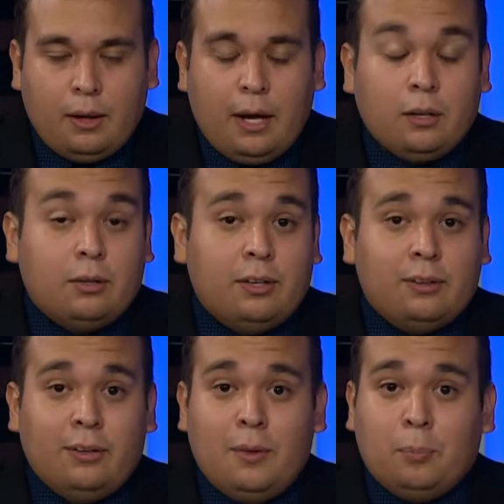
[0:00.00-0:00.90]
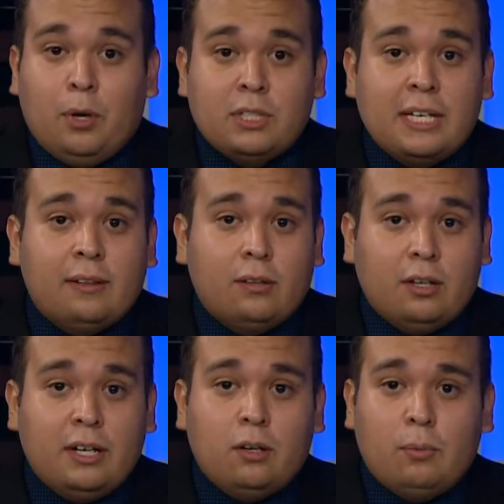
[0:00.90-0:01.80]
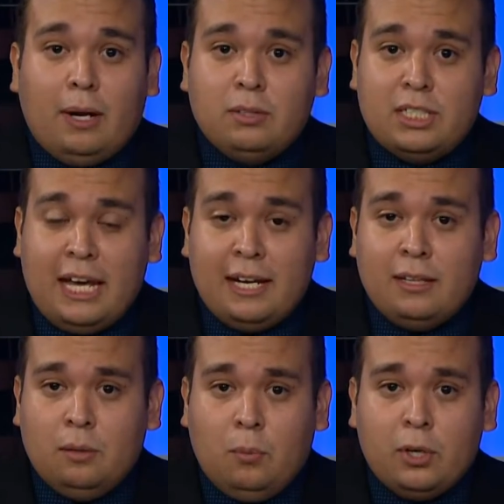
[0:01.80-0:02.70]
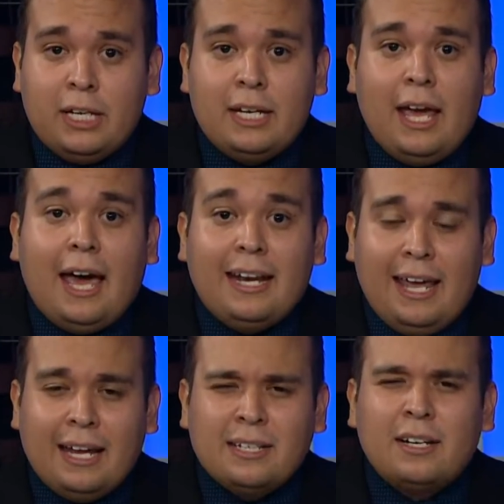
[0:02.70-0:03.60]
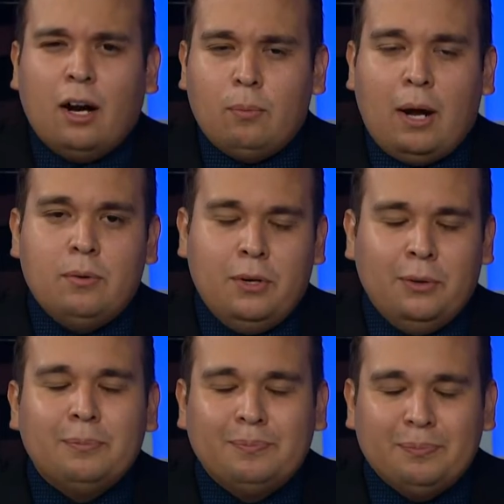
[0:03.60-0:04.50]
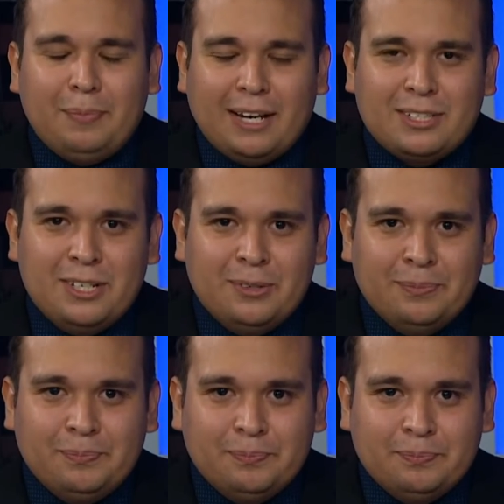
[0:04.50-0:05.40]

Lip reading: And Crystal, the protest started around 10 in the morning and ended around noon. Back to you.